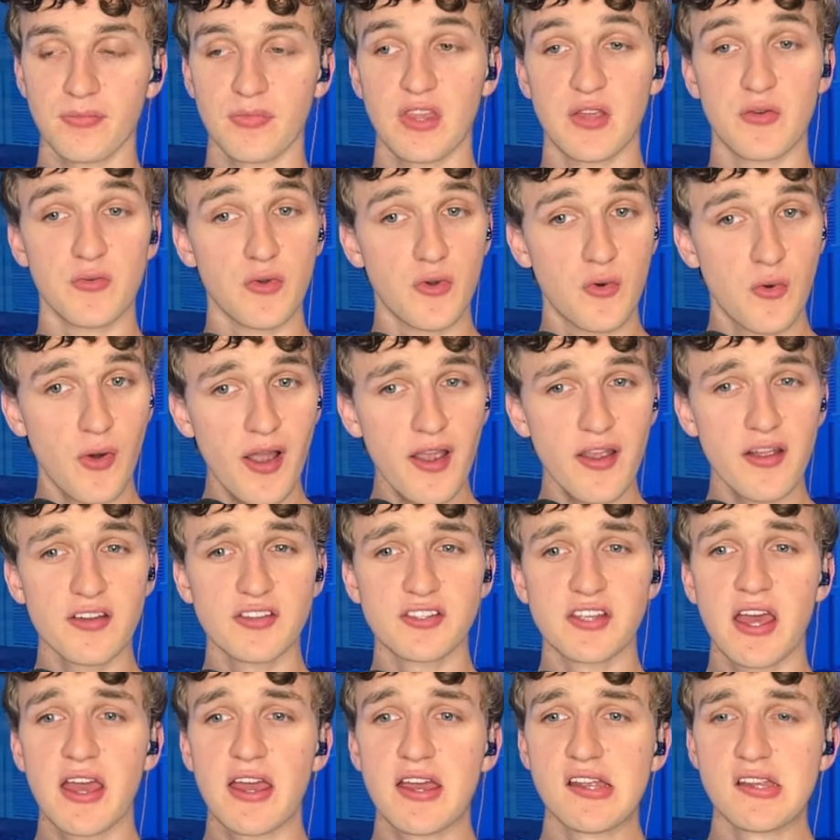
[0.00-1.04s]
that
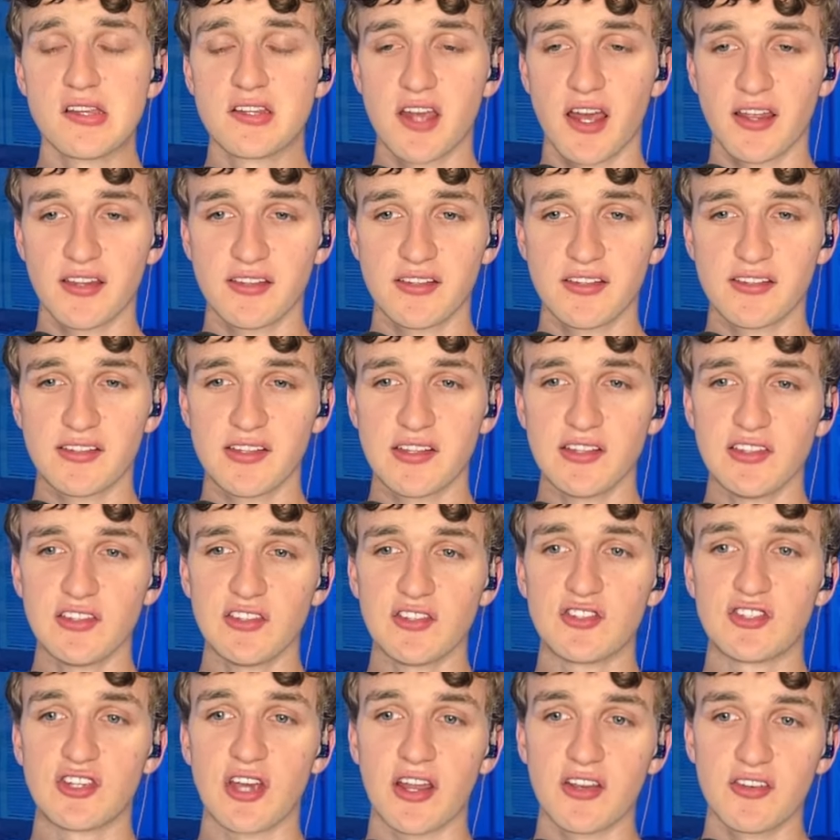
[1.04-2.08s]
requires justices,
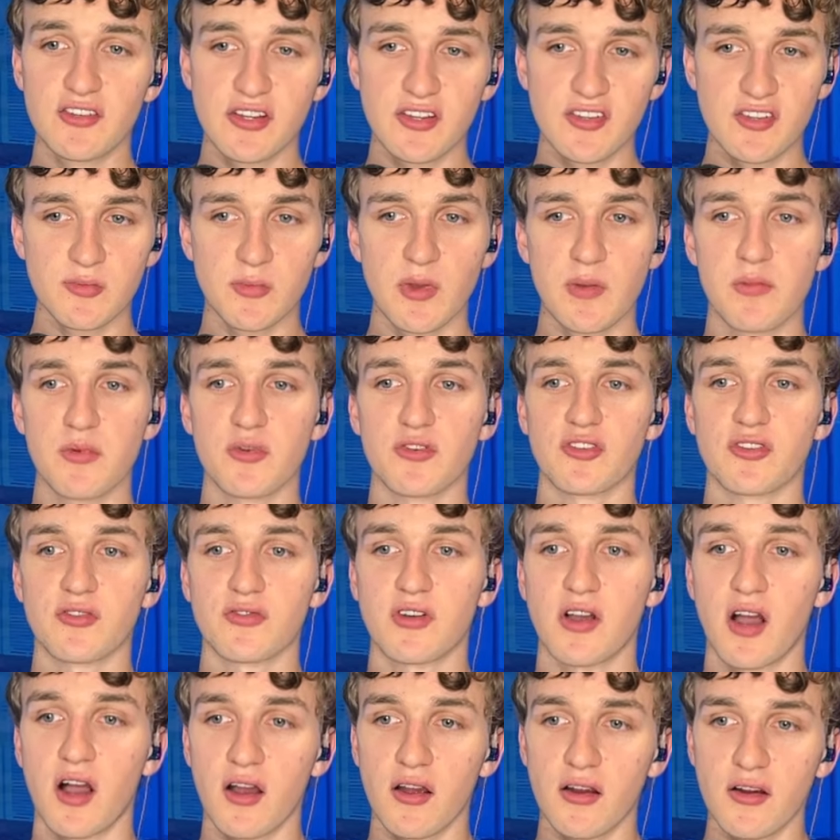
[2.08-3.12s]
judges, members
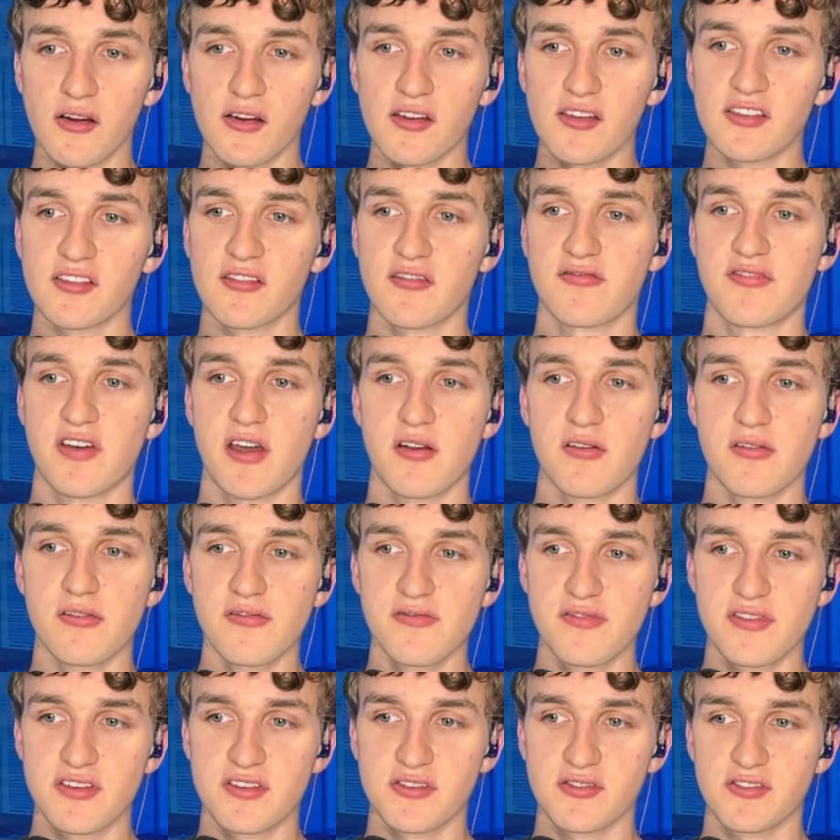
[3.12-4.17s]
of Congress, and federal
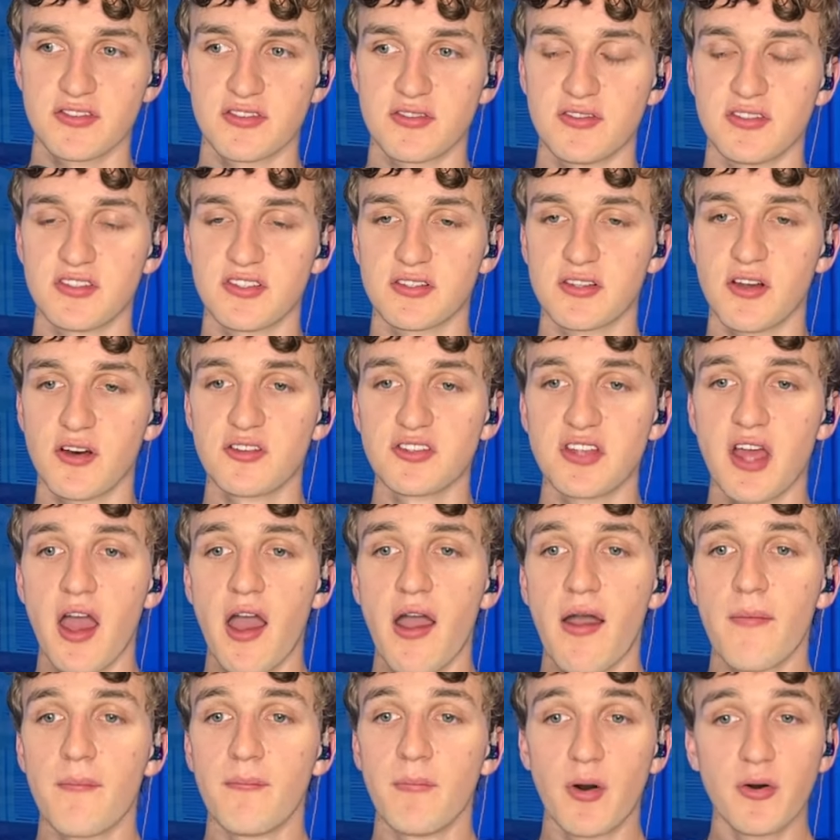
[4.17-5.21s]
officials to disclose
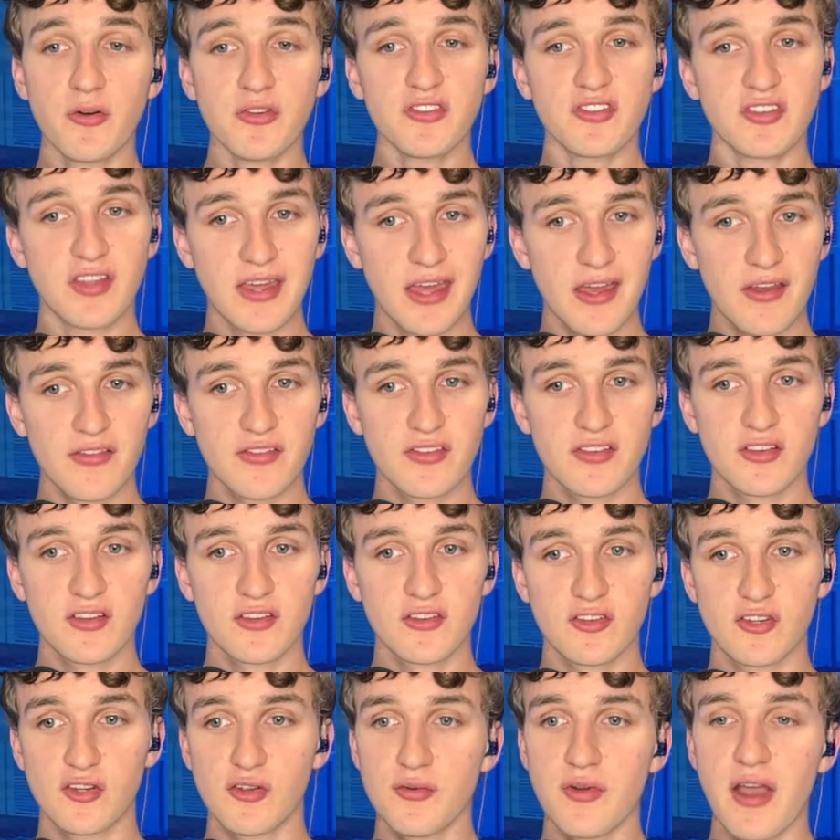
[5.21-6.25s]
most gifts
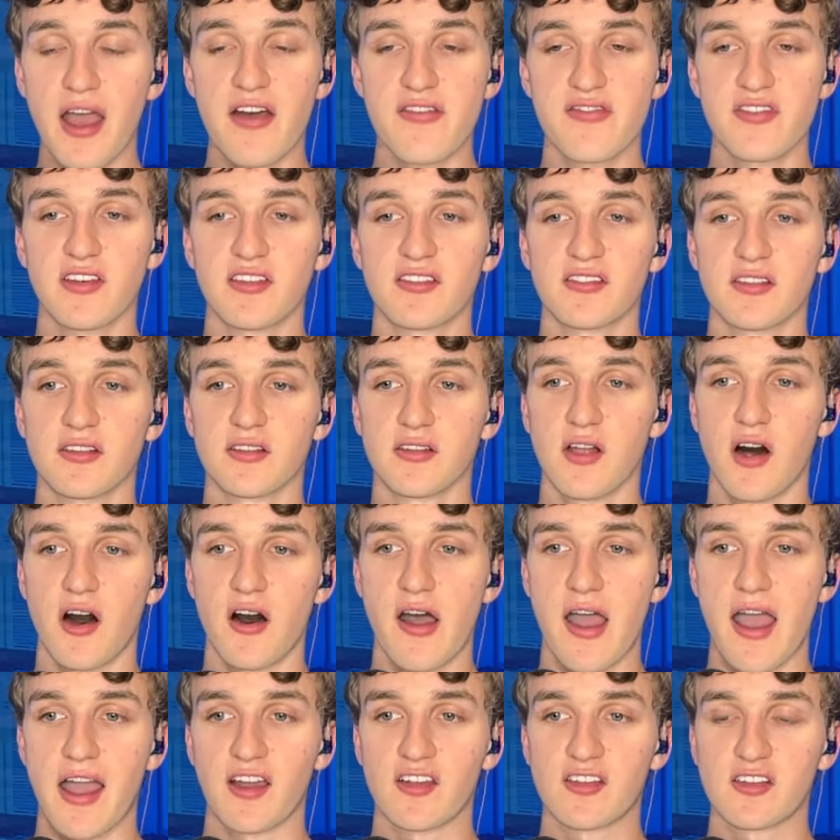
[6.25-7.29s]
to ethics
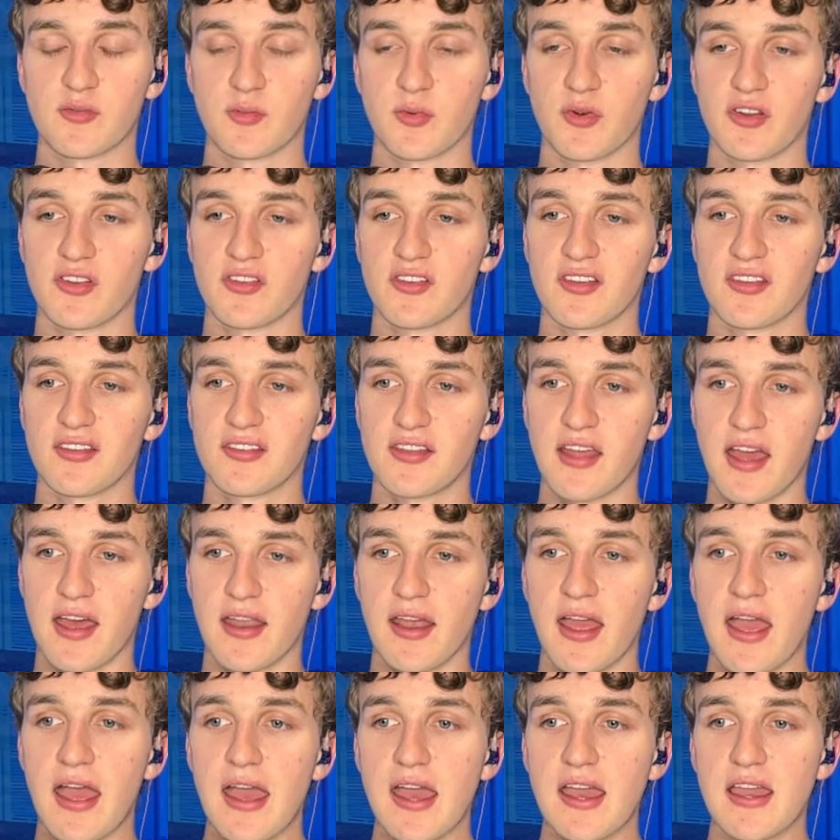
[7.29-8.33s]
law experts
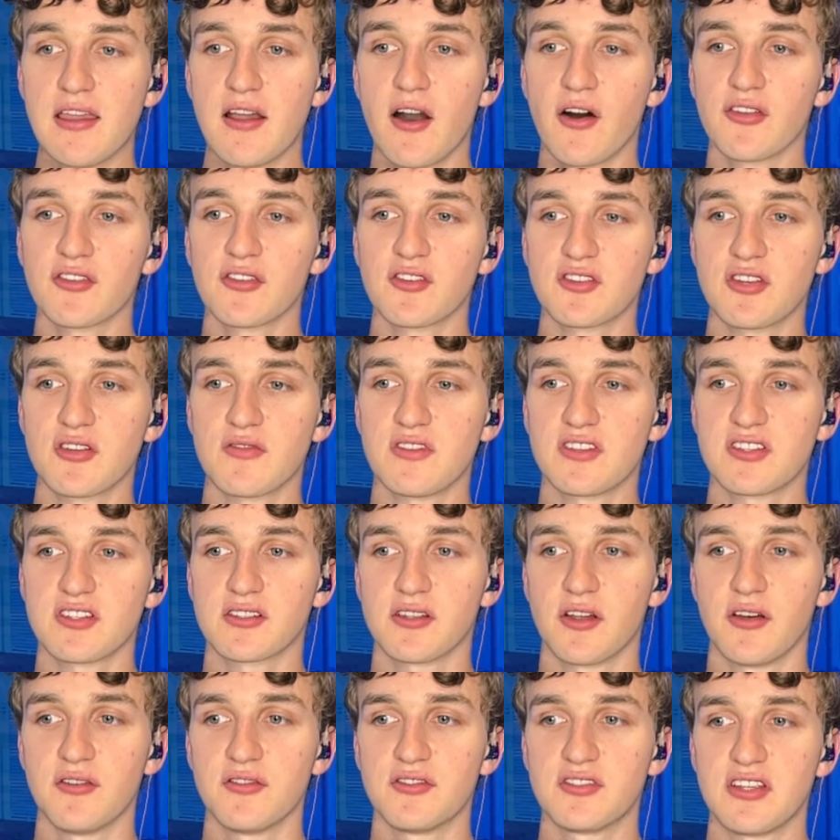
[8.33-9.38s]
said. He also should have
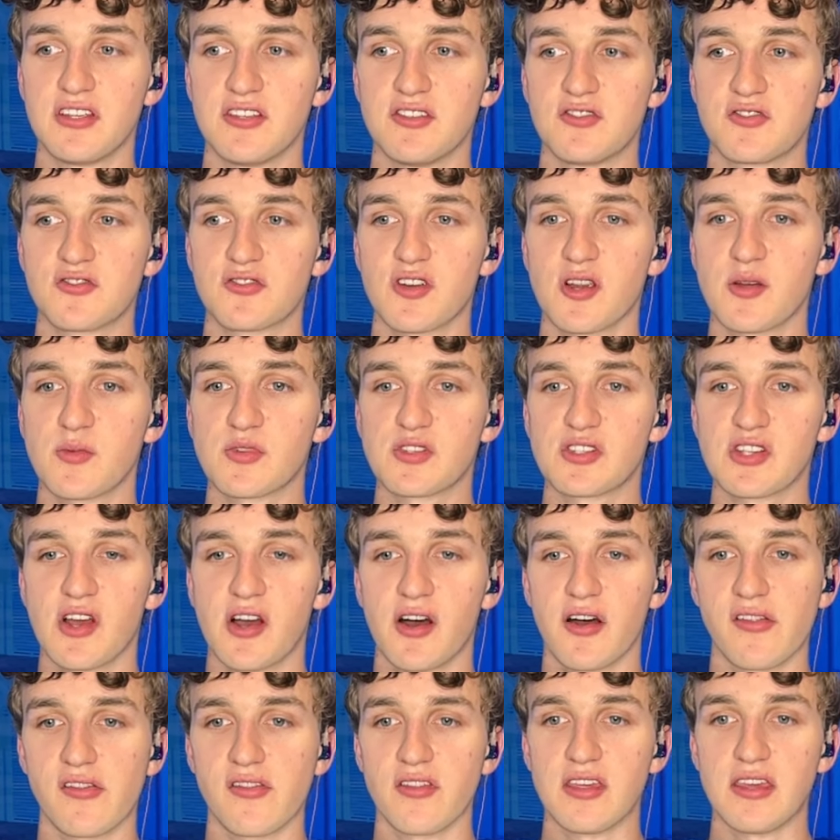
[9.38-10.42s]
disclosed his trips
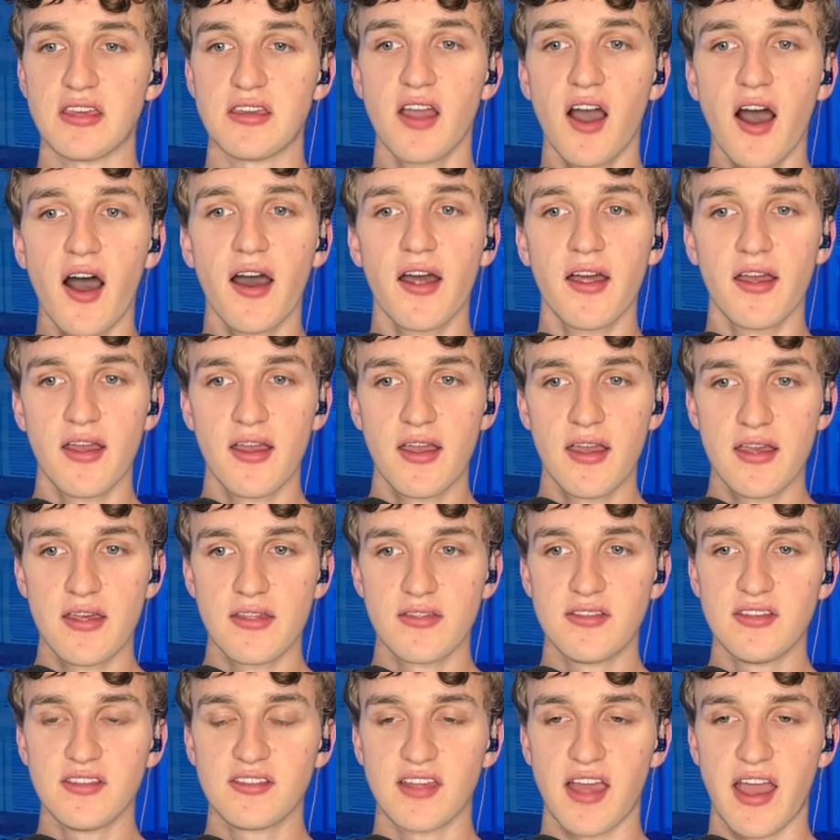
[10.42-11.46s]
on the yacht,
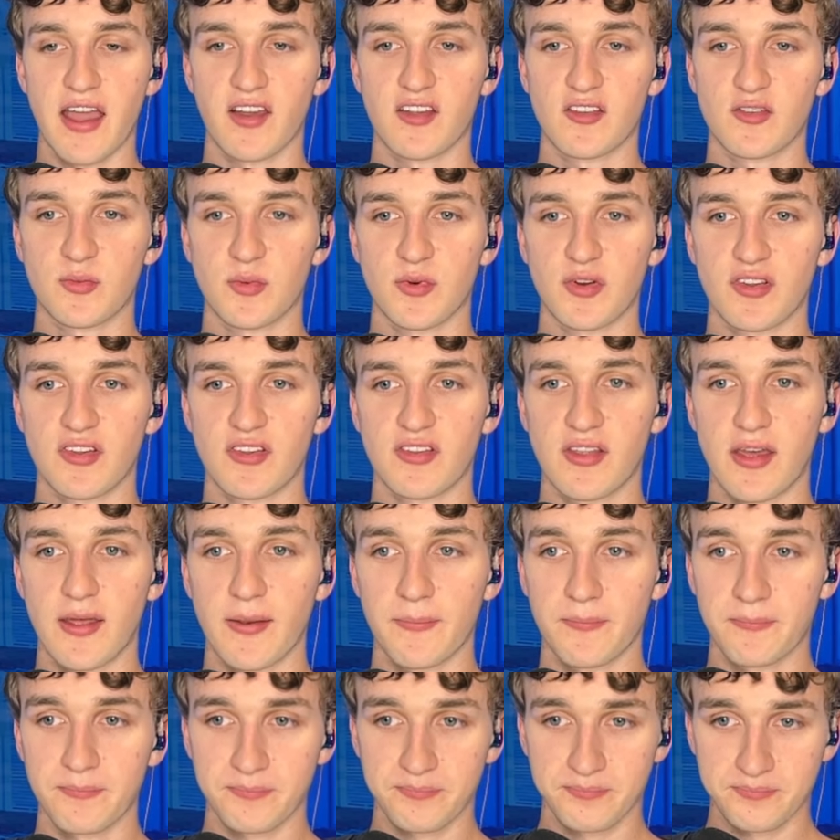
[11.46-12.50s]
these experts said.